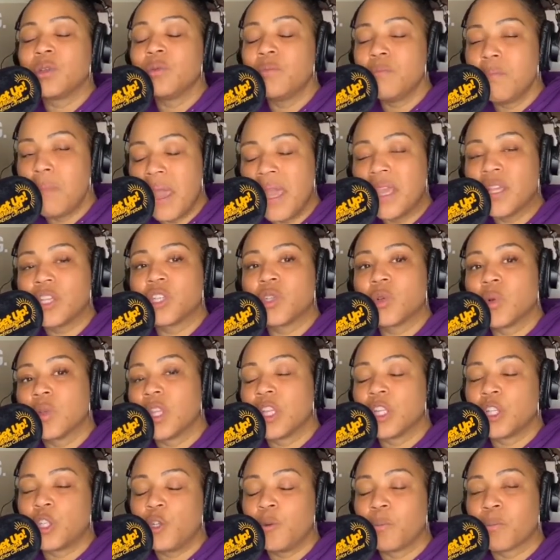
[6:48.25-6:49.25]
to make sure
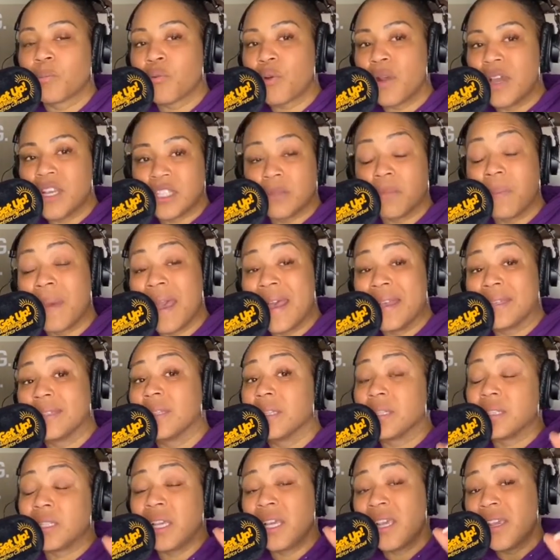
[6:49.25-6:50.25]
that you press
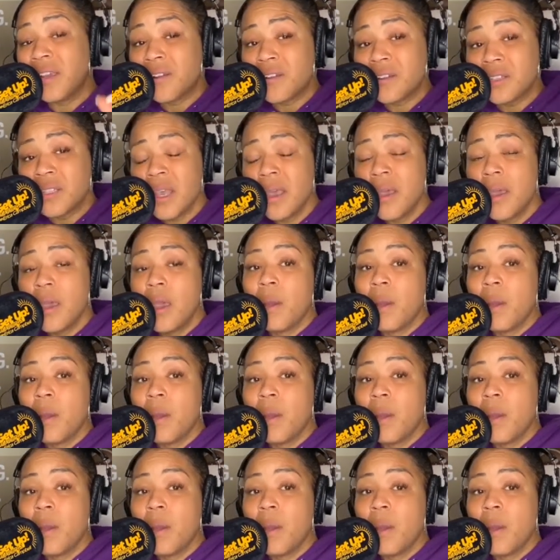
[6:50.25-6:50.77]
past the tears,